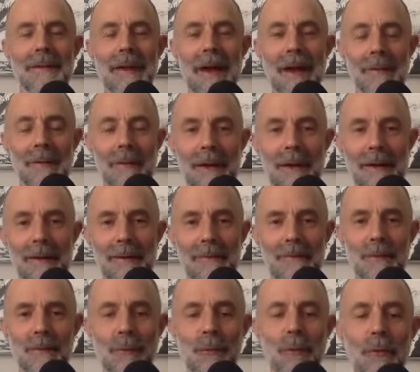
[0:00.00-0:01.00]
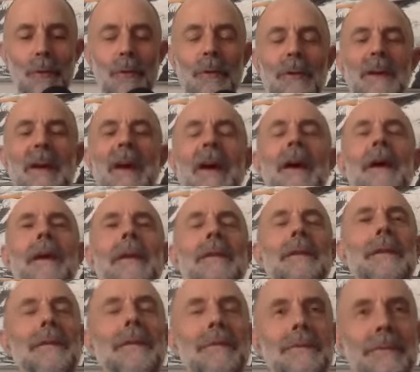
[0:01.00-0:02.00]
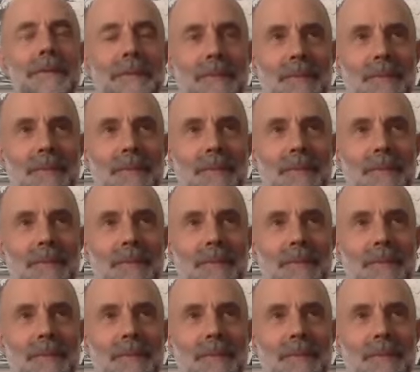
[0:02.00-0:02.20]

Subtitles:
Outlining 4 kind of